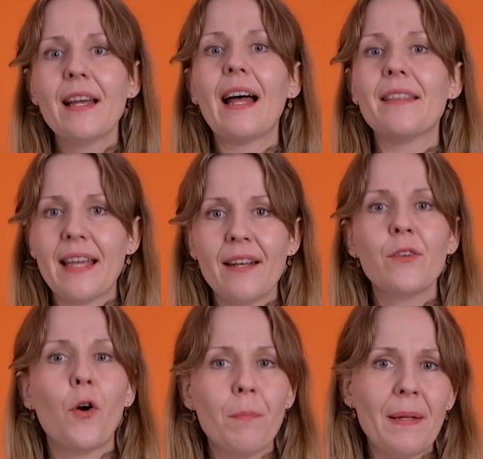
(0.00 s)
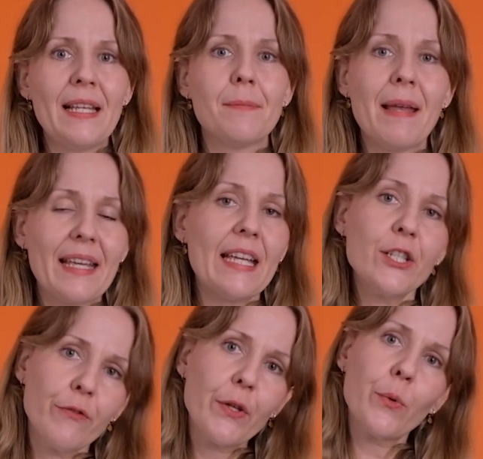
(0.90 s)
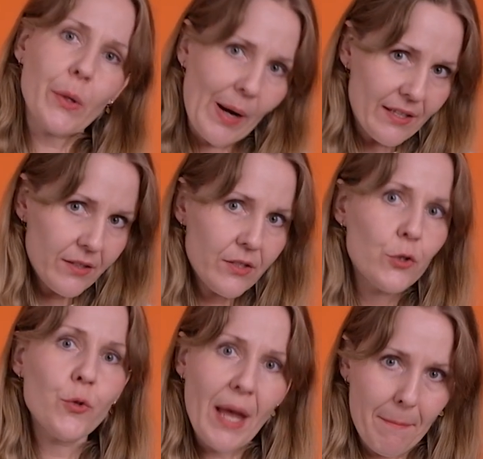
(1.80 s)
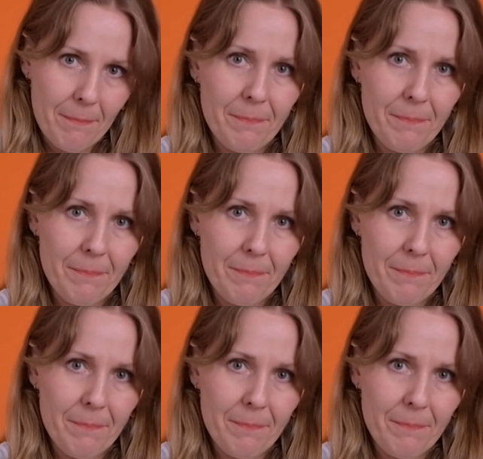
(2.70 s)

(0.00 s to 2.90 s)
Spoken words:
and then companies make interview requests to them.